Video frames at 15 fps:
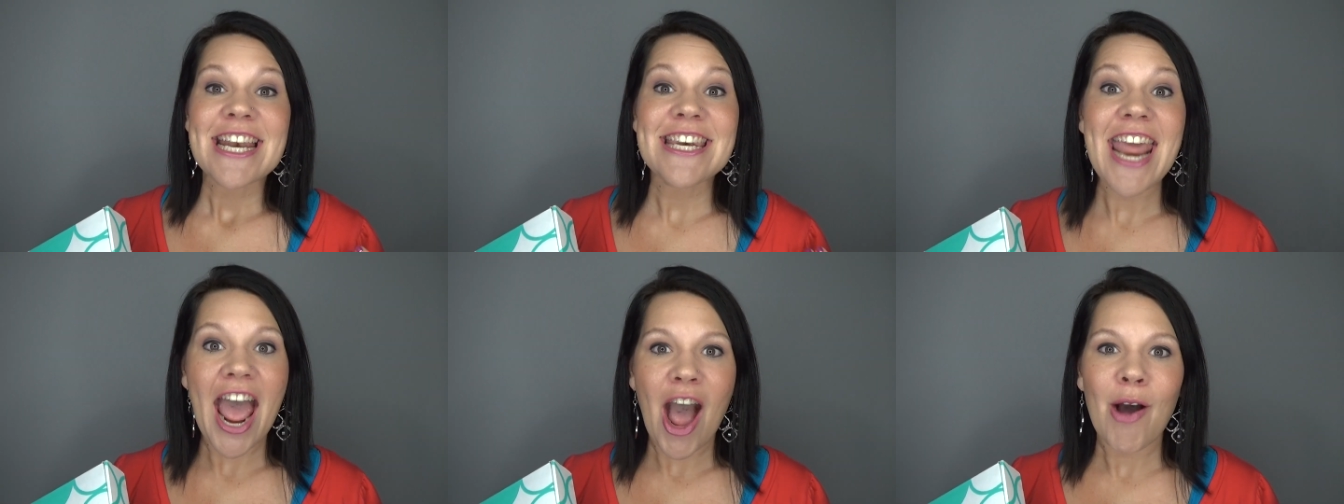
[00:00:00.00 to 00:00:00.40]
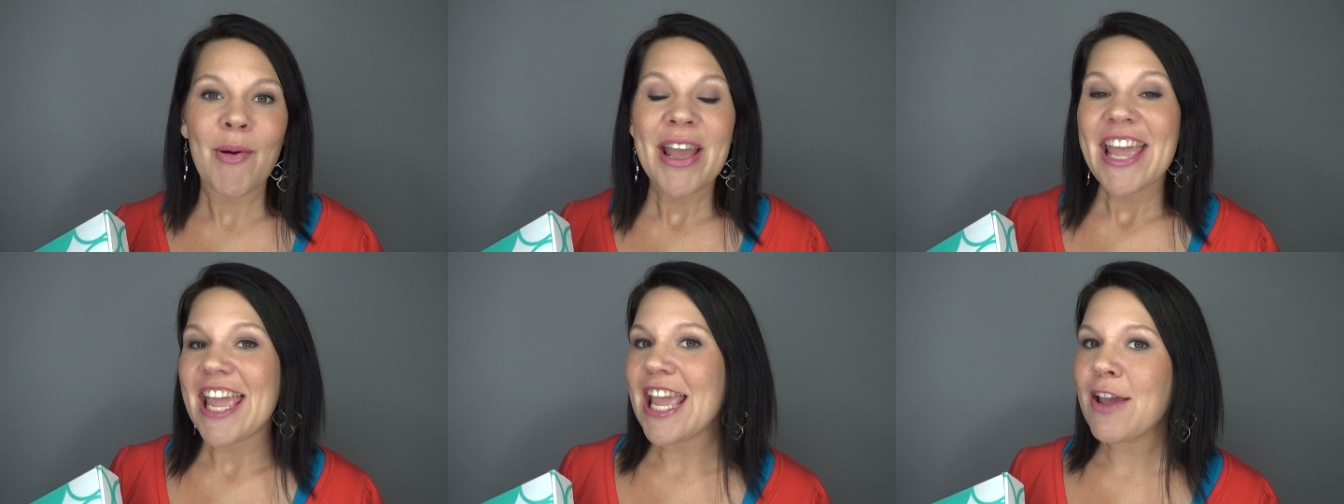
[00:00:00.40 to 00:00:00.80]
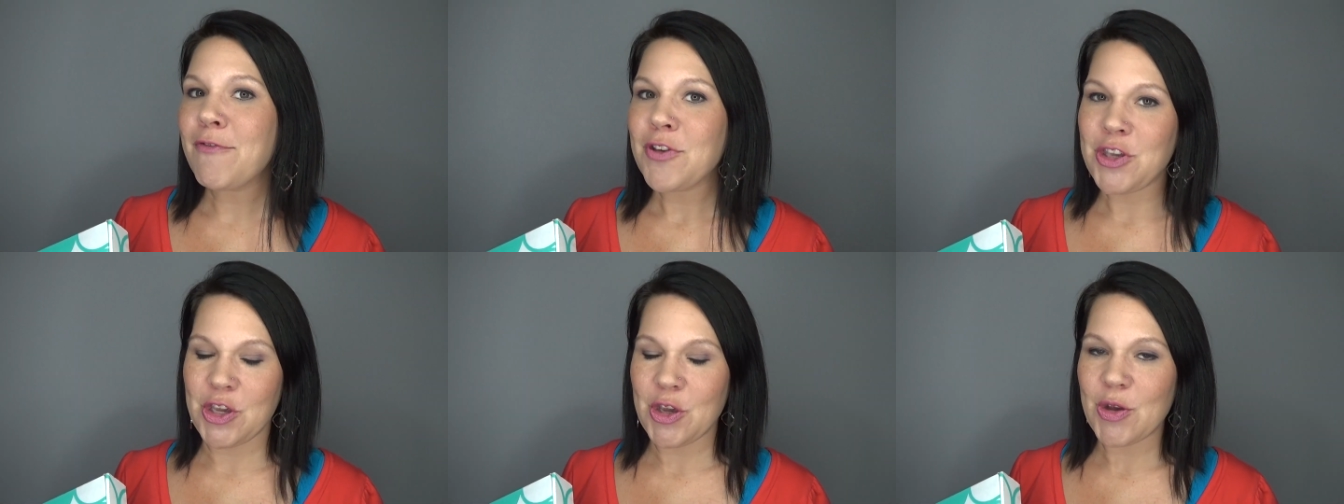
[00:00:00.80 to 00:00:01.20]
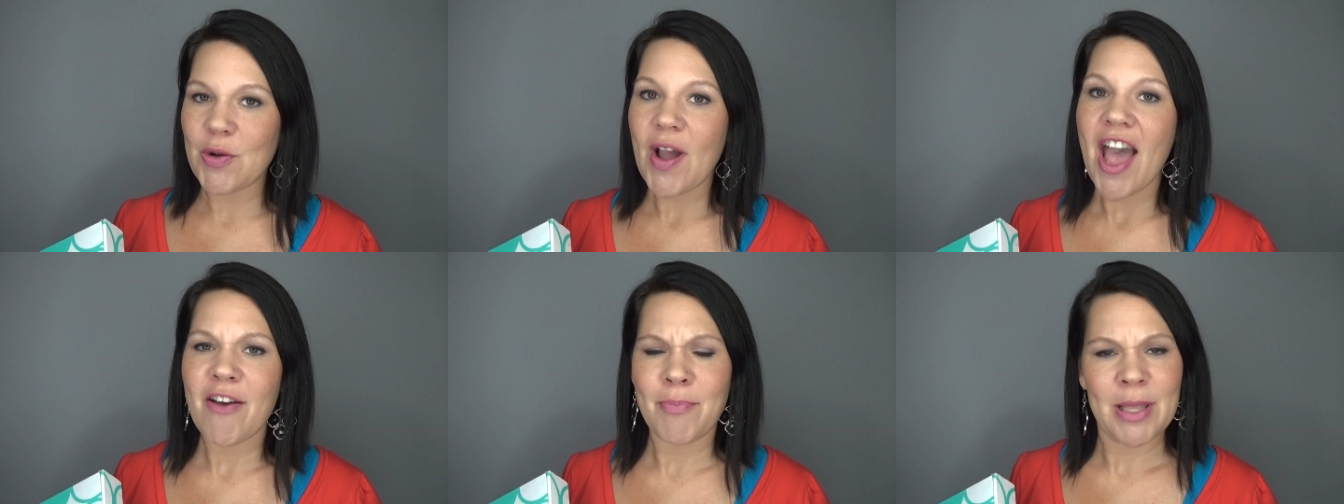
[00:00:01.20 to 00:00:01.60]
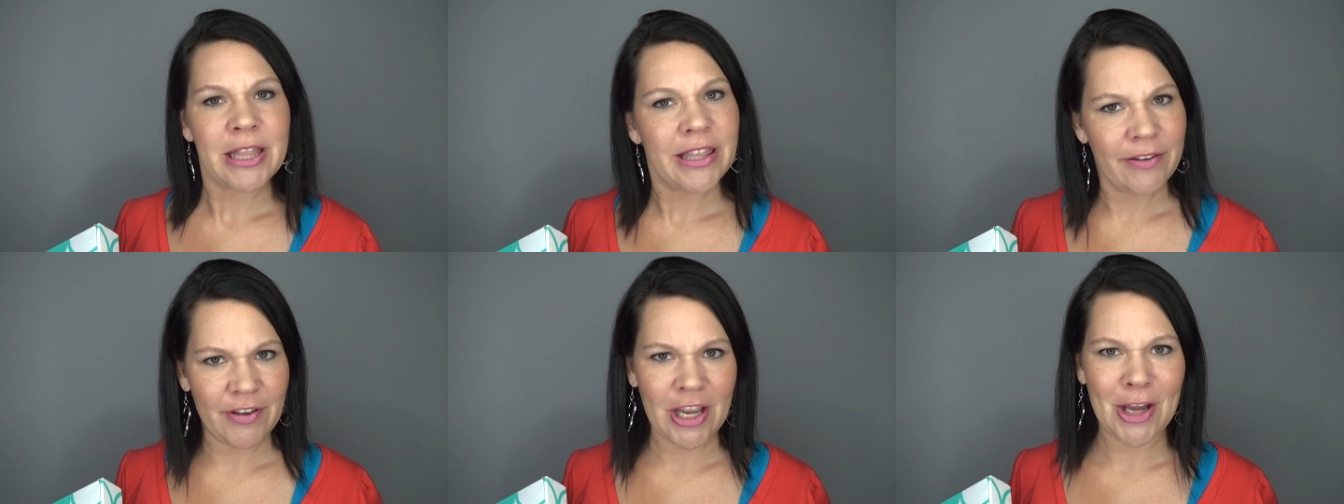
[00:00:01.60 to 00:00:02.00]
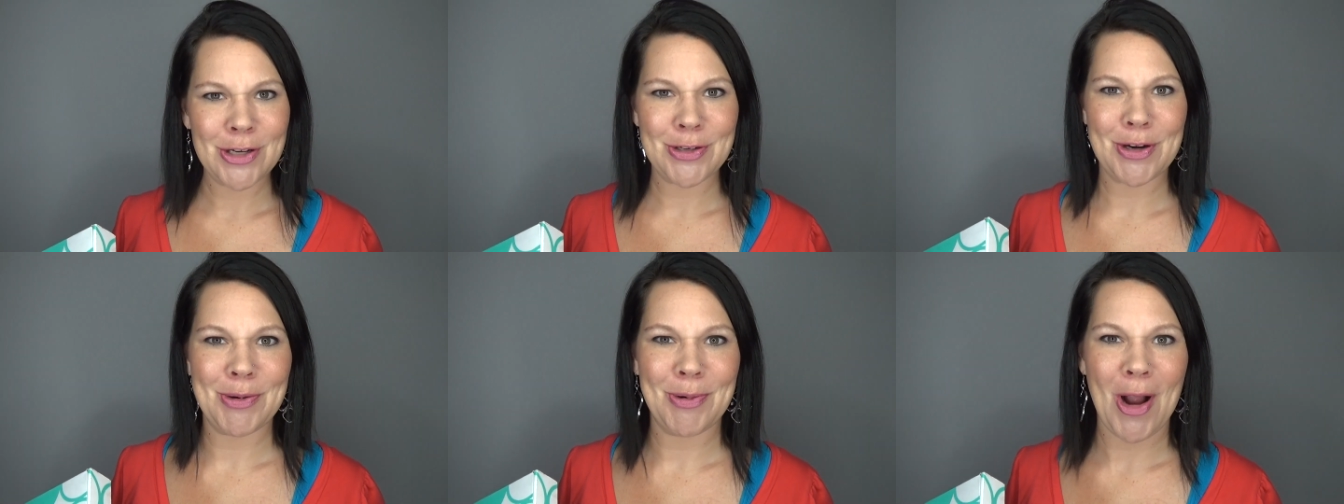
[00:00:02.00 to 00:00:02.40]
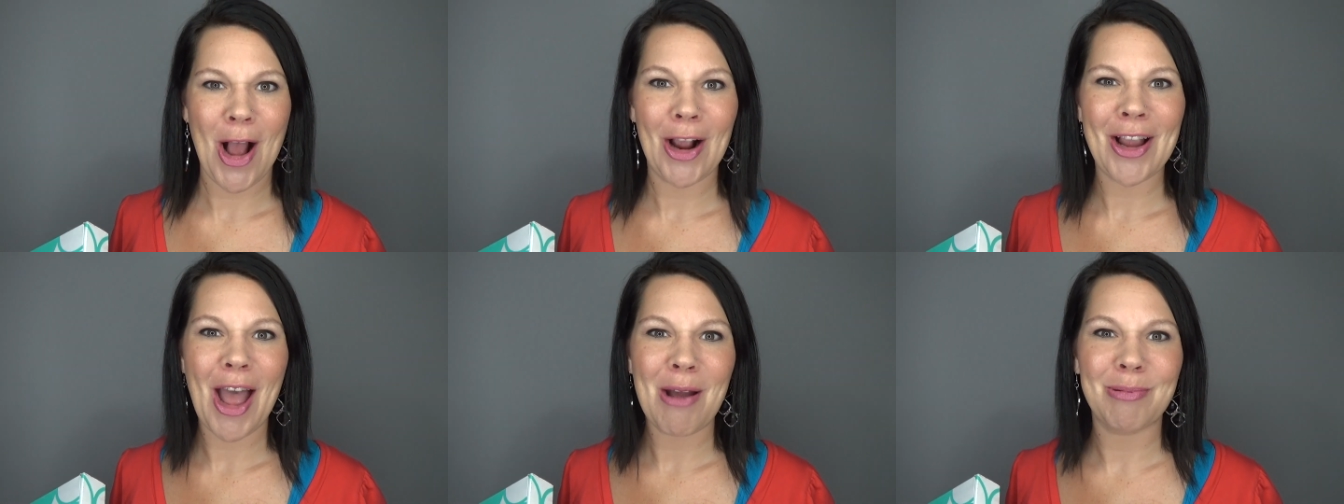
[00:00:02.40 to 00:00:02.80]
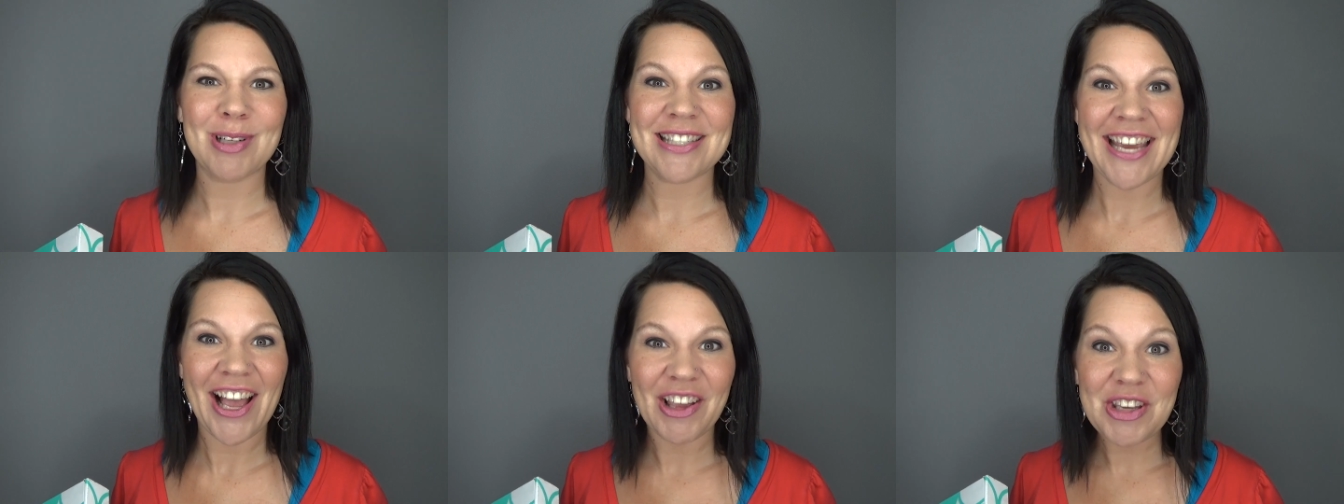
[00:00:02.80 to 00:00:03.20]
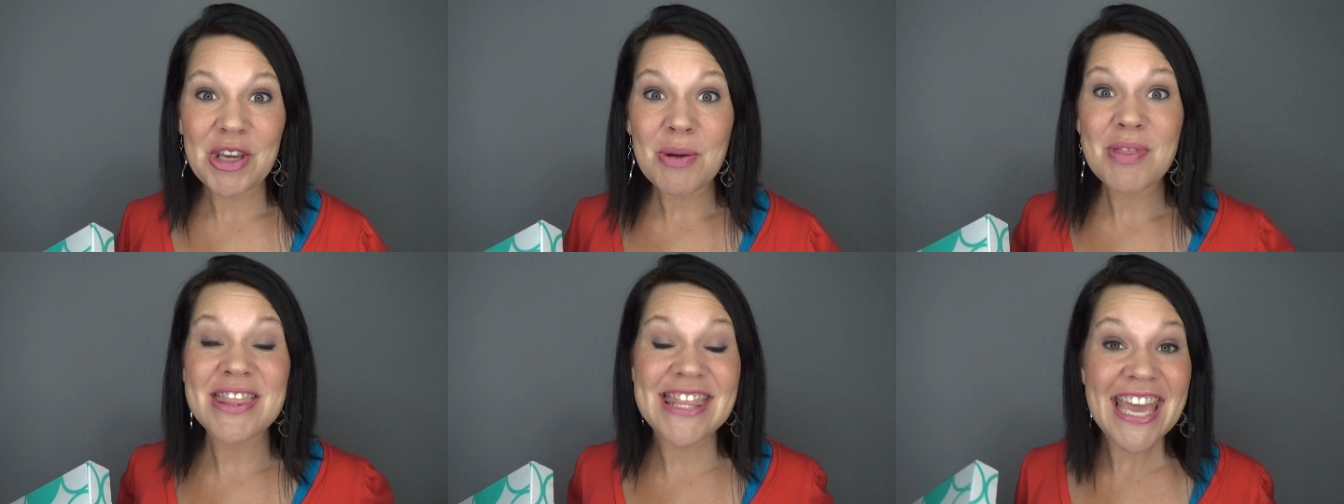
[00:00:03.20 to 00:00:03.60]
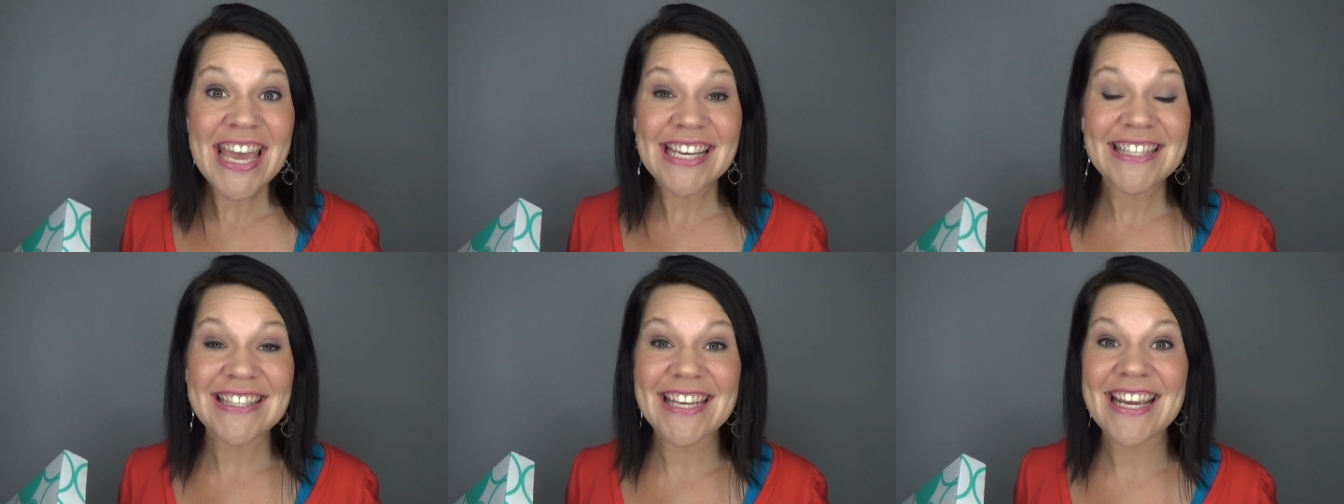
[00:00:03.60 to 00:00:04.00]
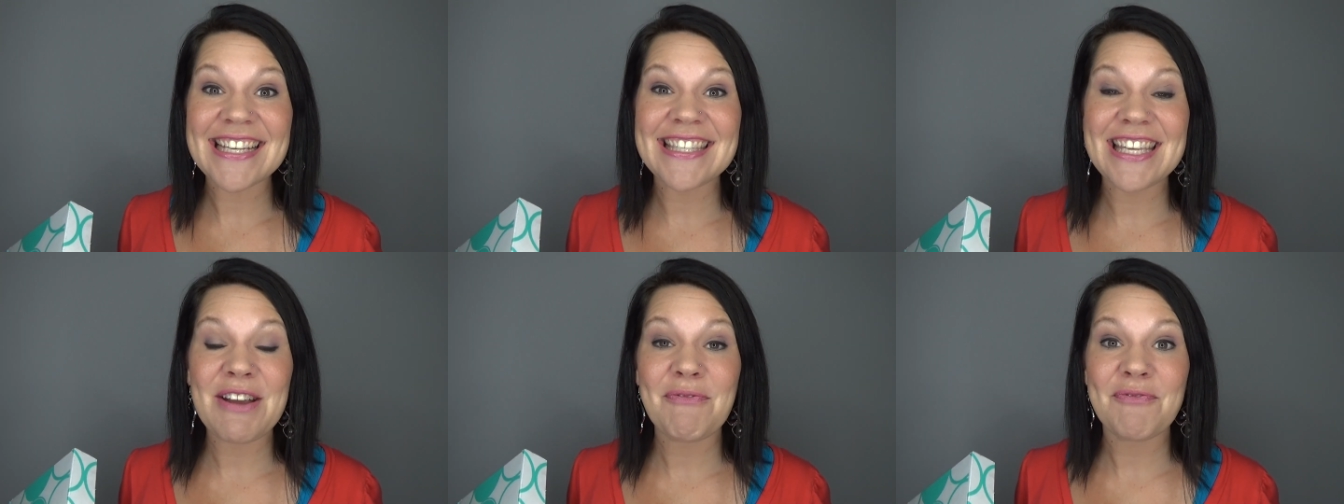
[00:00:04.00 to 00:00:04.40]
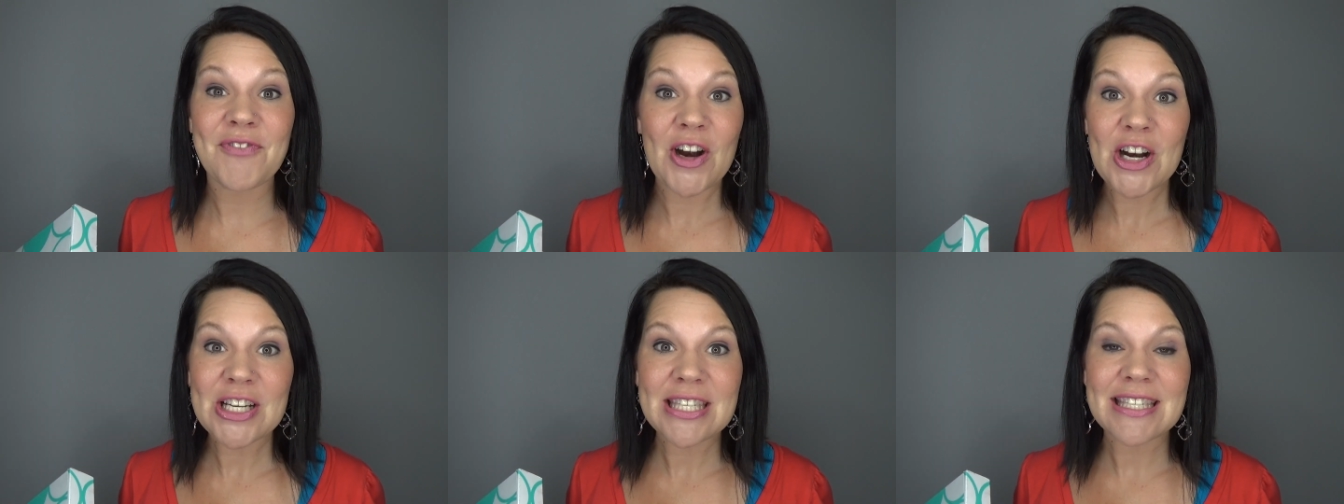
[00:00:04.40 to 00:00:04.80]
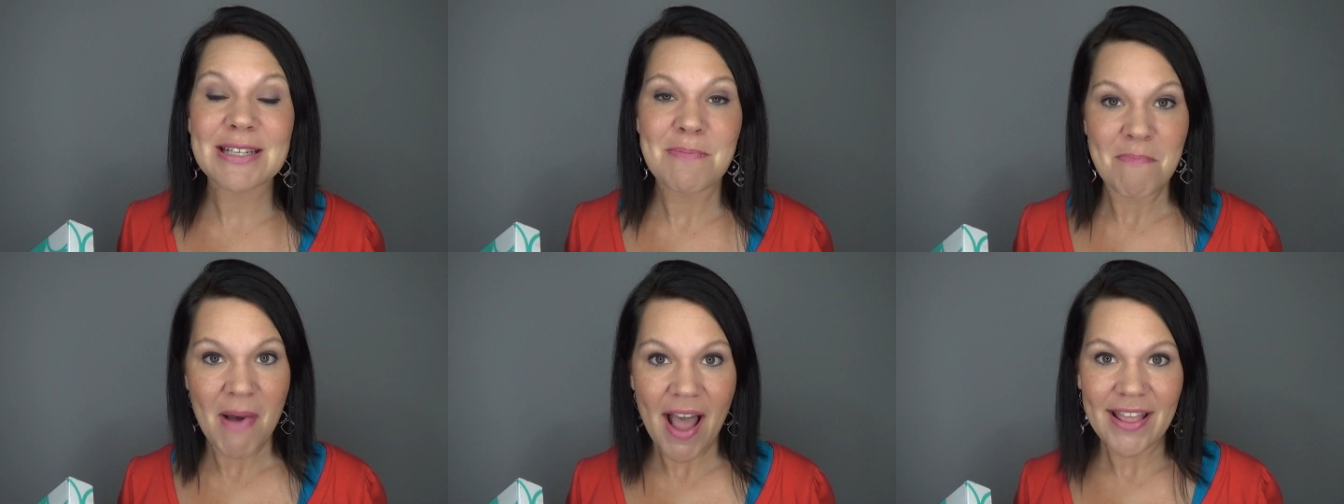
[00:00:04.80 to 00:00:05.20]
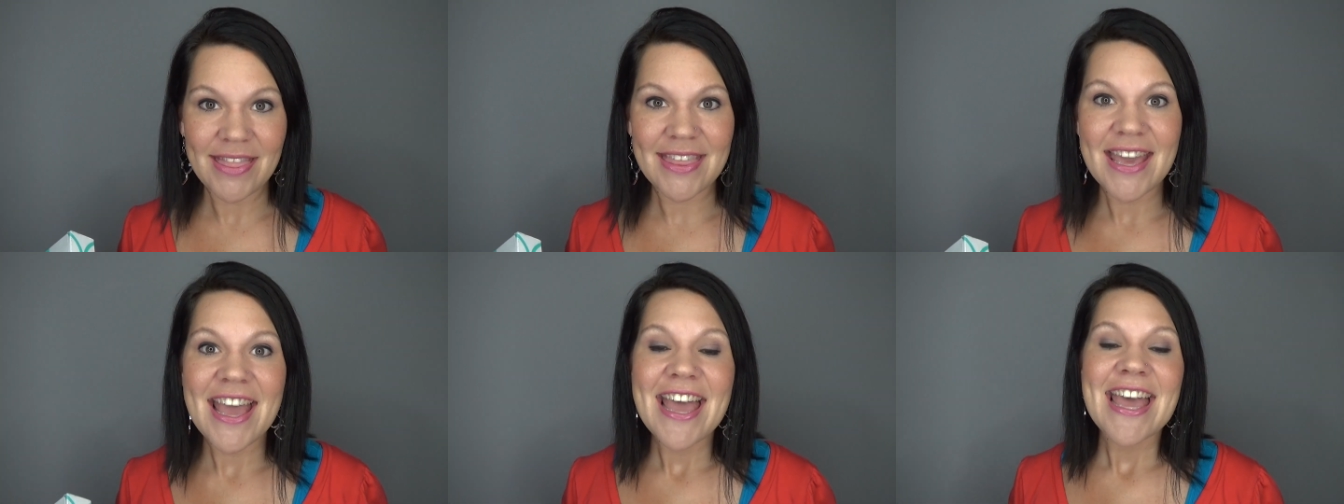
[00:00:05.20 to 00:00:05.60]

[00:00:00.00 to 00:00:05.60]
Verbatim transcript: Now, if you have been living under a rock, I will tell you this is the first month